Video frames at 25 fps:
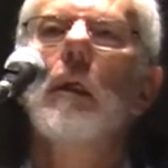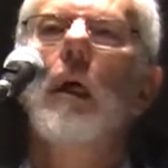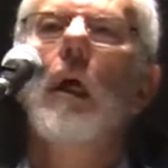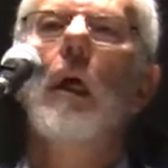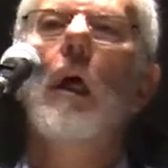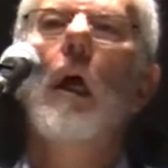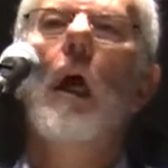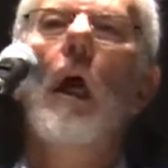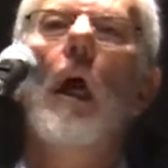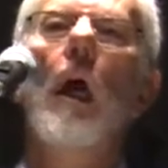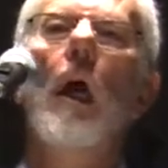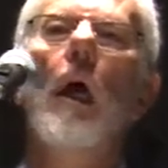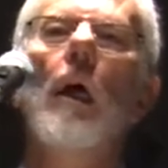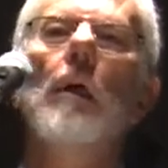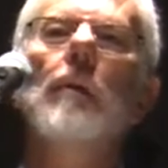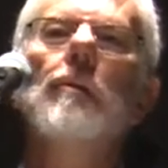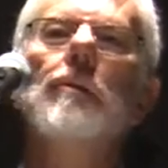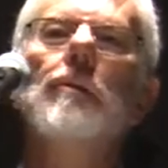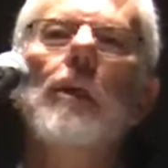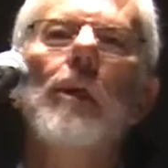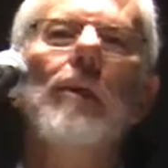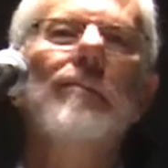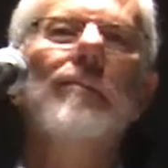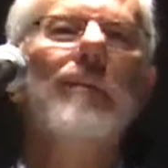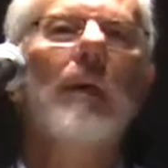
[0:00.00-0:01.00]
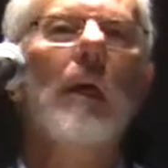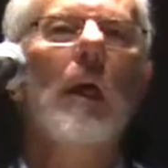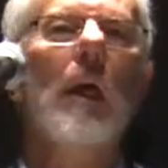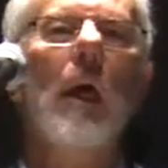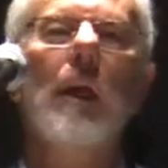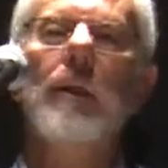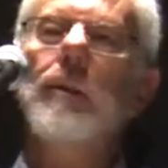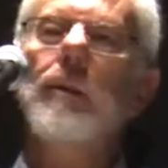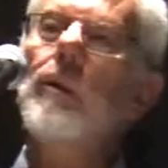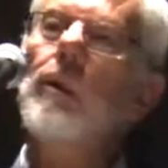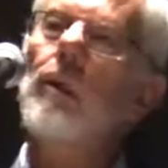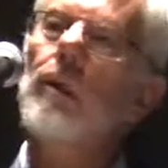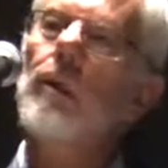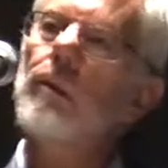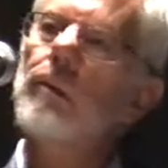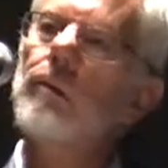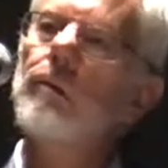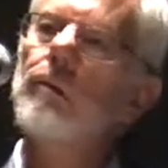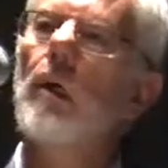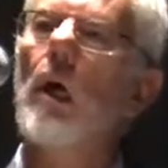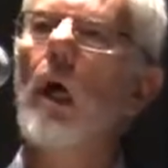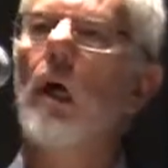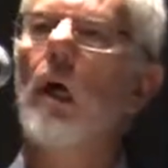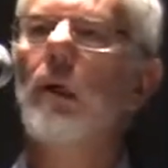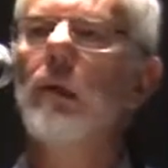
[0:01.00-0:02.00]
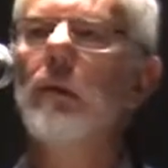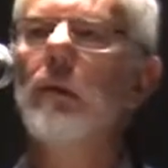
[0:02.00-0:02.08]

How deep can you go?